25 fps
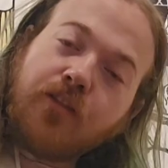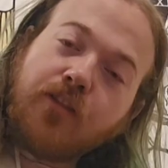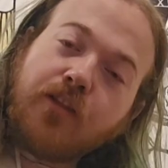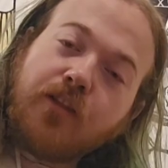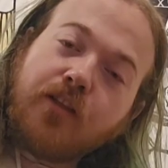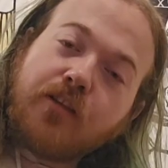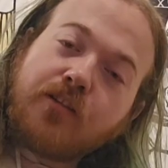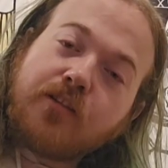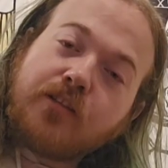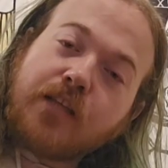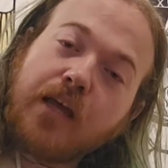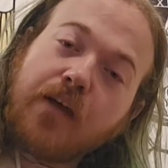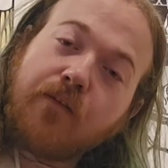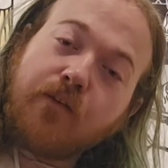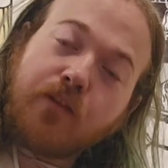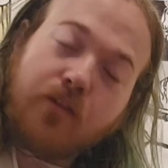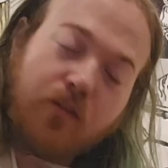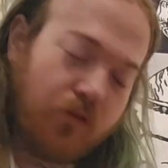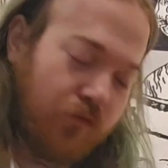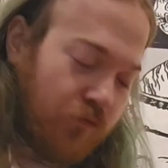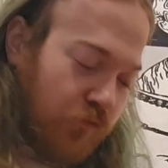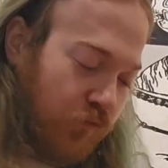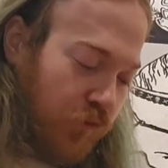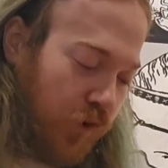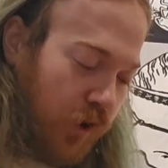the
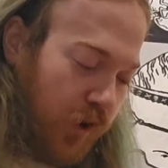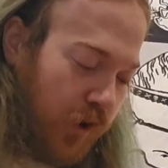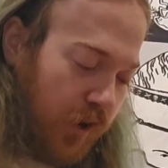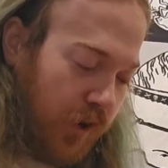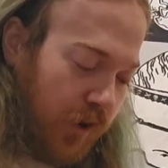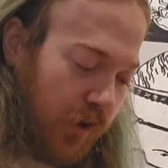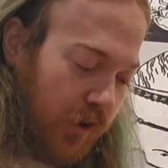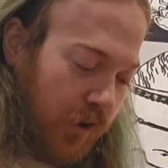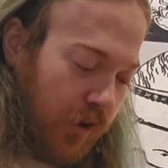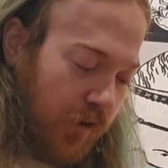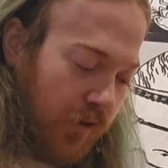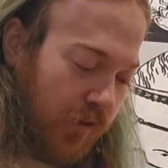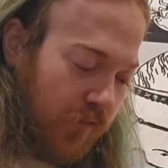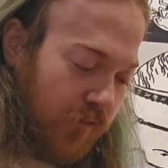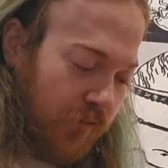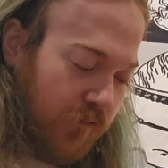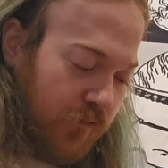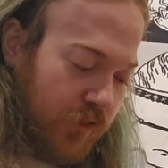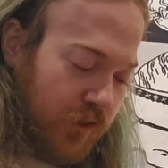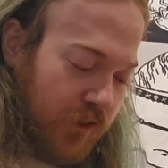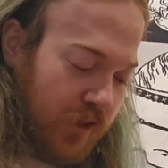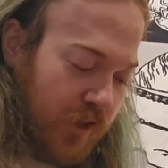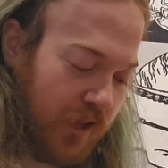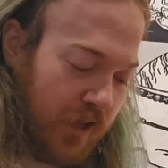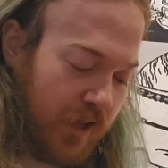7th fret of
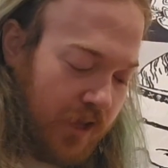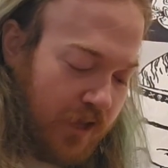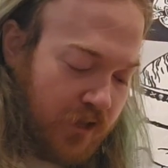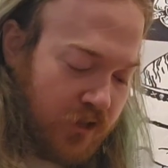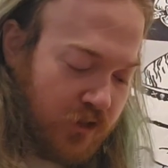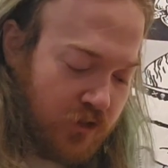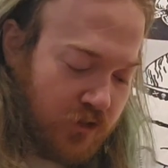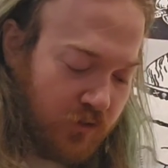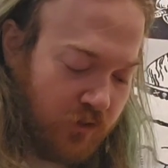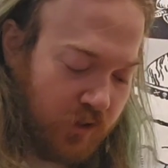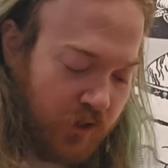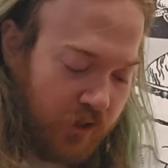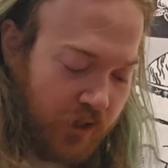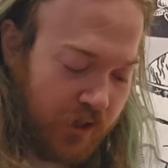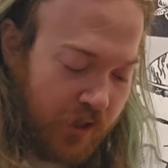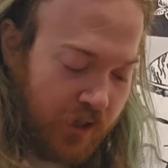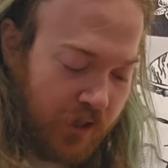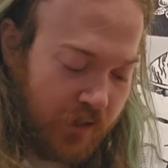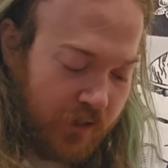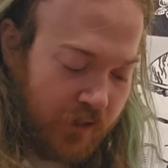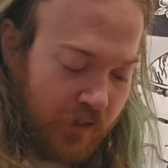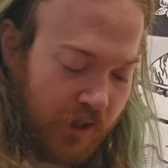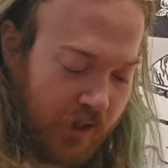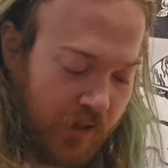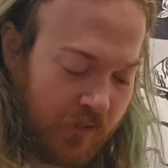the A string,
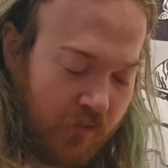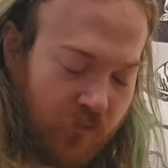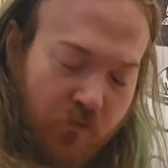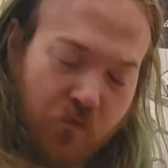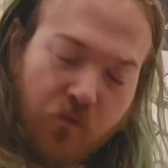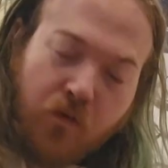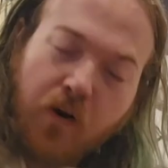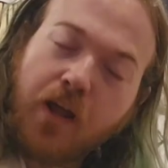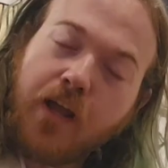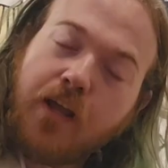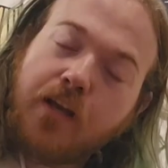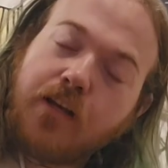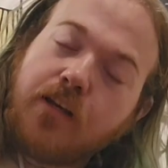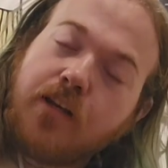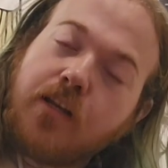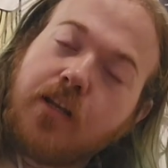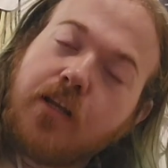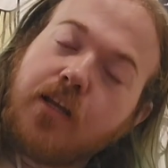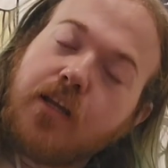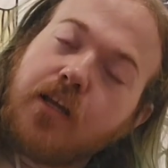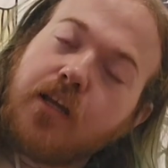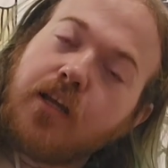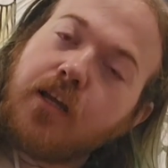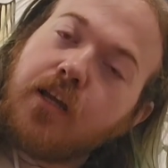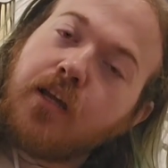9th fret
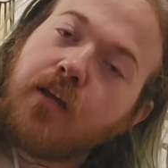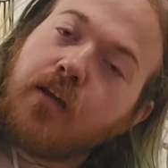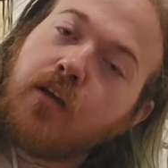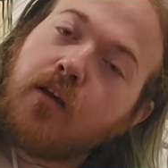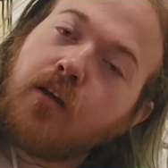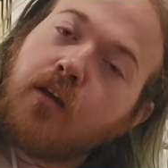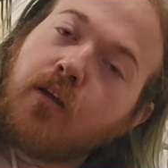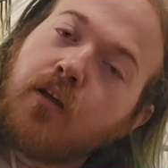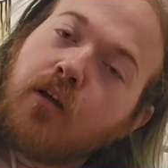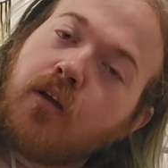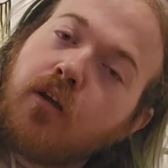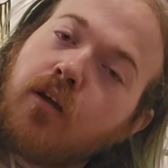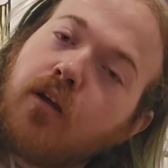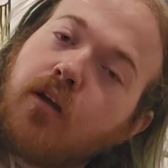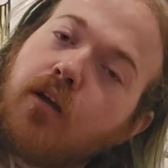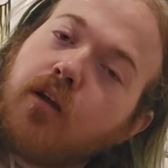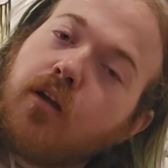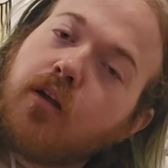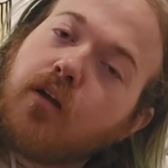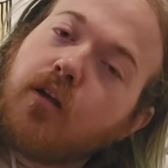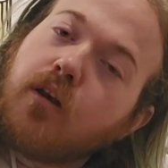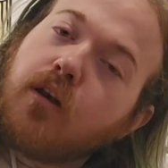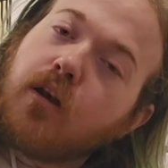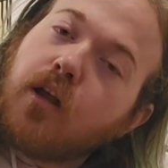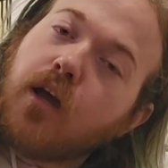D,
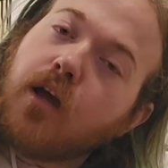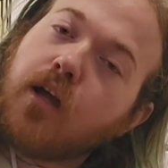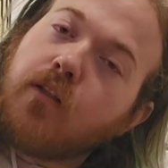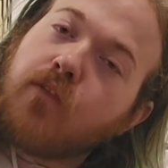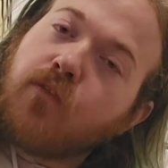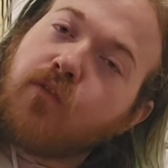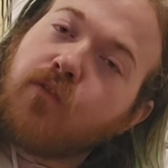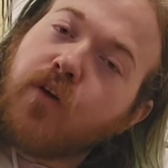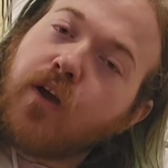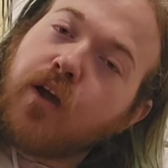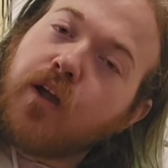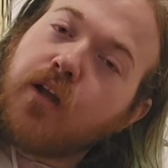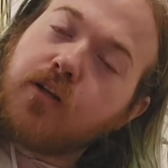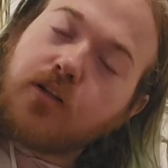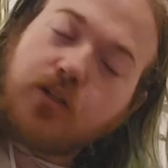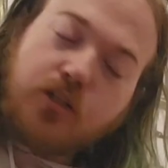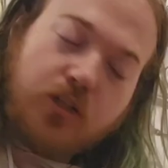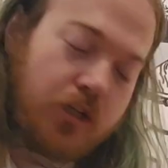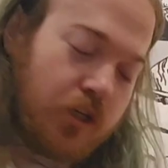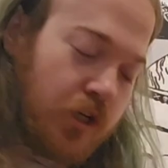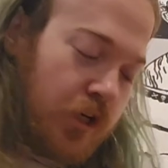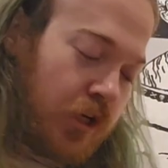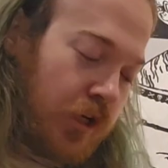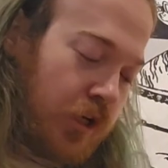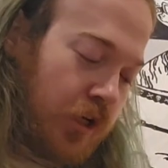9th fret
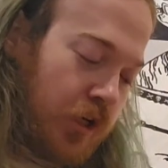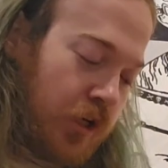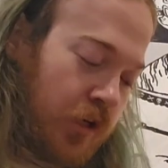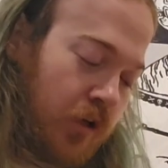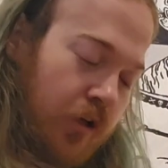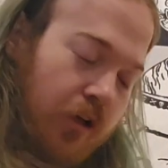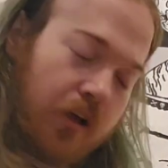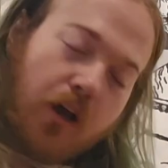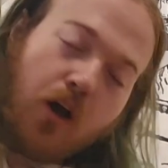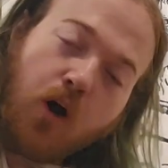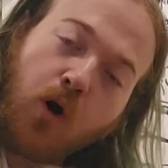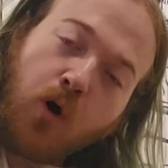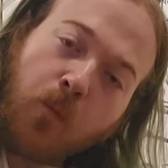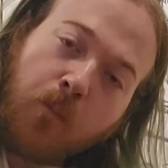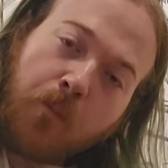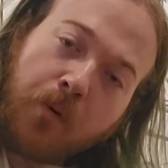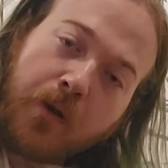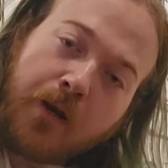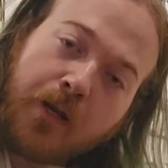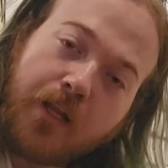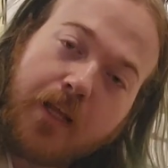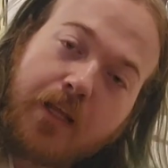G, open